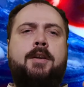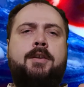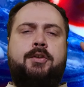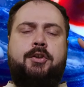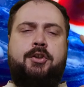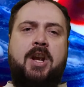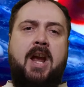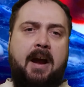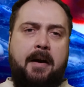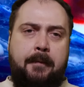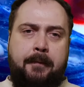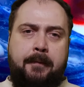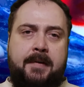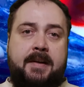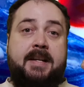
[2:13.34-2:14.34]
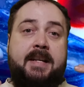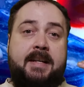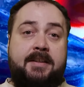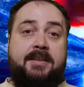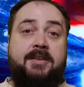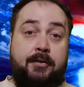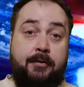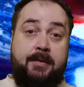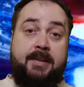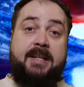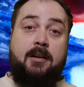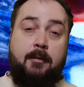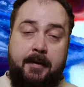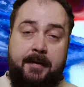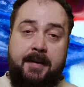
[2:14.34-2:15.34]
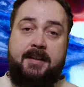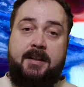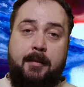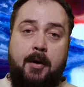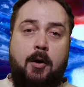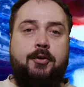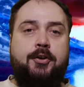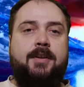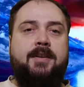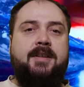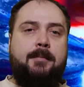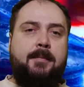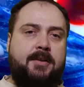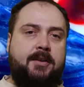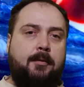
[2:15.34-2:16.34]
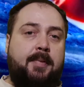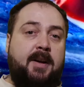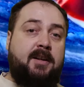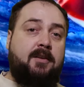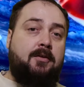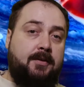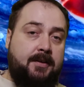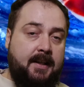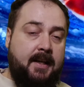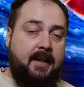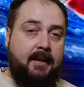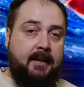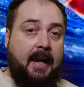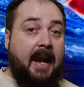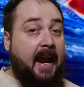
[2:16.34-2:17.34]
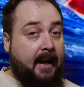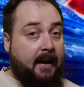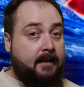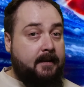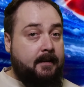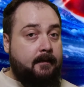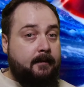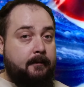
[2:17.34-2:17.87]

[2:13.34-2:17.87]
Jeff needs to deal with his emotions, and Mr. Pickles can't.